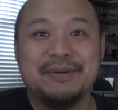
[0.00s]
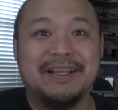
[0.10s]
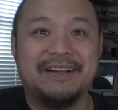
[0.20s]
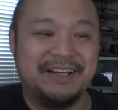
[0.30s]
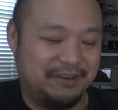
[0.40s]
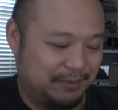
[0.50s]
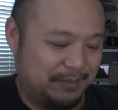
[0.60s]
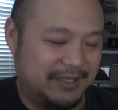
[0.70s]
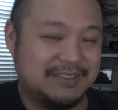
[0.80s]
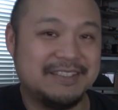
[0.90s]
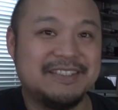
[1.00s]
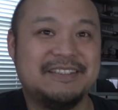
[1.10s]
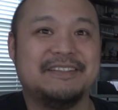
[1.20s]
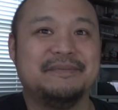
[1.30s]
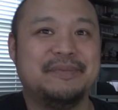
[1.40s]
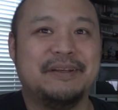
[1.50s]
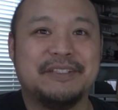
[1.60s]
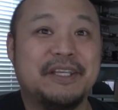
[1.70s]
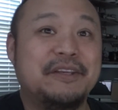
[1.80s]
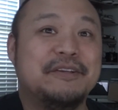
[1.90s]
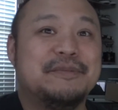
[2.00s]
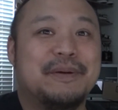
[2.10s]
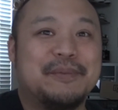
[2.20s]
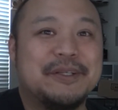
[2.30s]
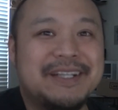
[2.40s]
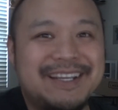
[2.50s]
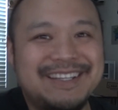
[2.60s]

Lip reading: without any grip cases. So that was a huge bummer.